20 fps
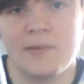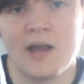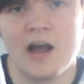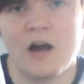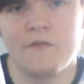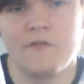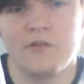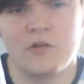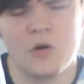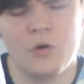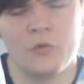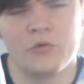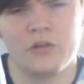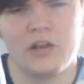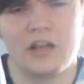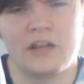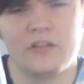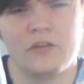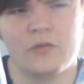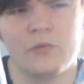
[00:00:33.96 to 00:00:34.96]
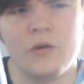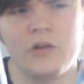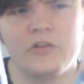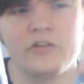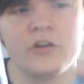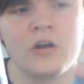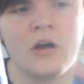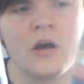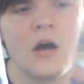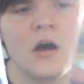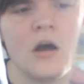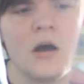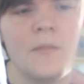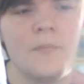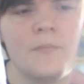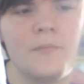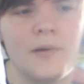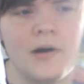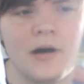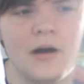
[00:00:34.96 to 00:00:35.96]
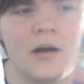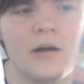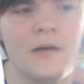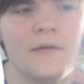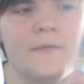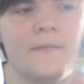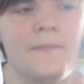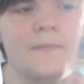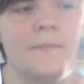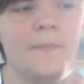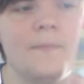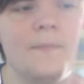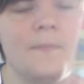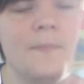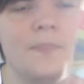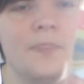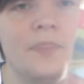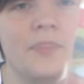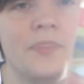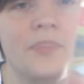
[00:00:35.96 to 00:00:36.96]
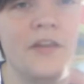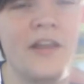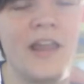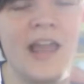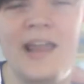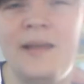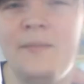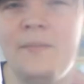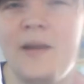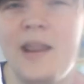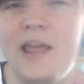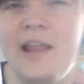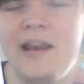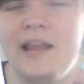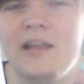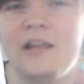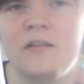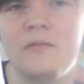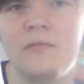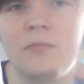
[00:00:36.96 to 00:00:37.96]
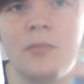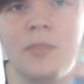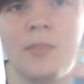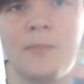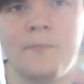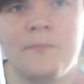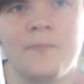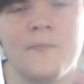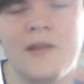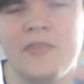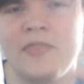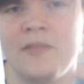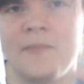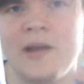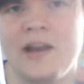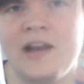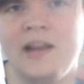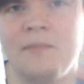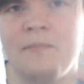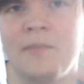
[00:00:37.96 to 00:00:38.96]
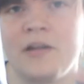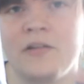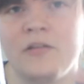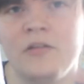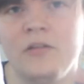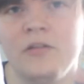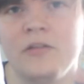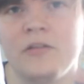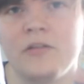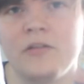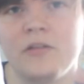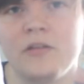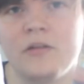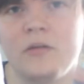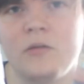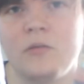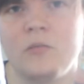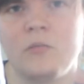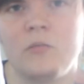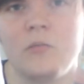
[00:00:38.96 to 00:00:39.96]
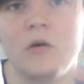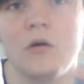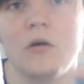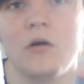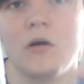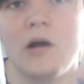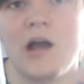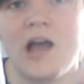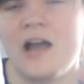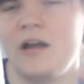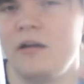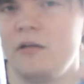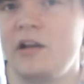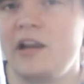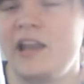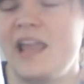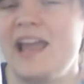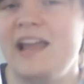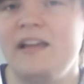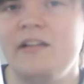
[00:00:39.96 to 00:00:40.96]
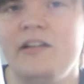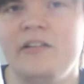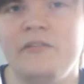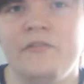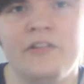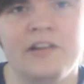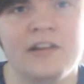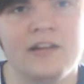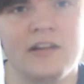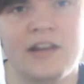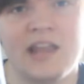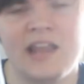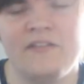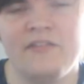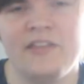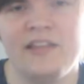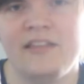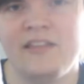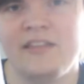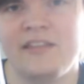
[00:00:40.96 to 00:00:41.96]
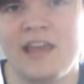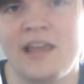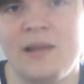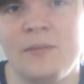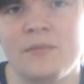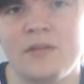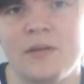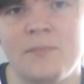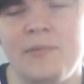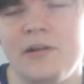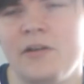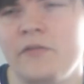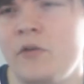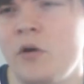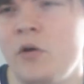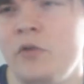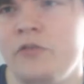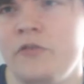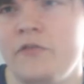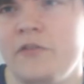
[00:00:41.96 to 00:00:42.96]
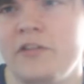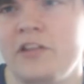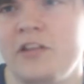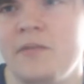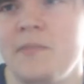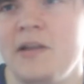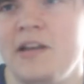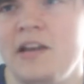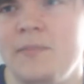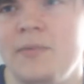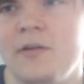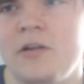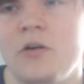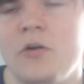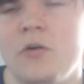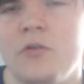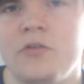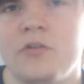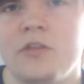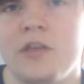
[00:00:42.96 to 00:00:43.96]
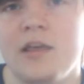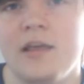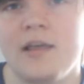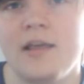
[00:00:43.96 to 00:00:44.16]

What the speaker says: powerful console like the Switch. But the gameplay, the mainly battles, gave these games a bit of controversy, mainly because